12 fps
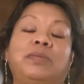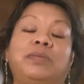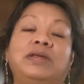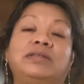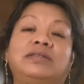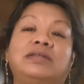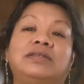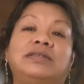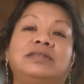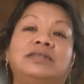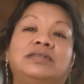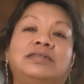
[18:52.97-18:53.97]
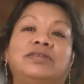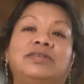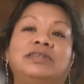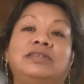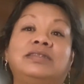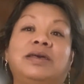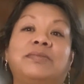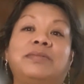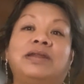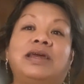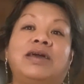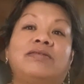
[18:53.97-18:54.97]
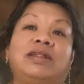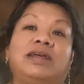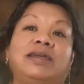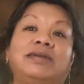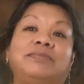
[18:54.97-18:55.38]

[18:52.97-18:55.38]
business. So this is yeah, coming out like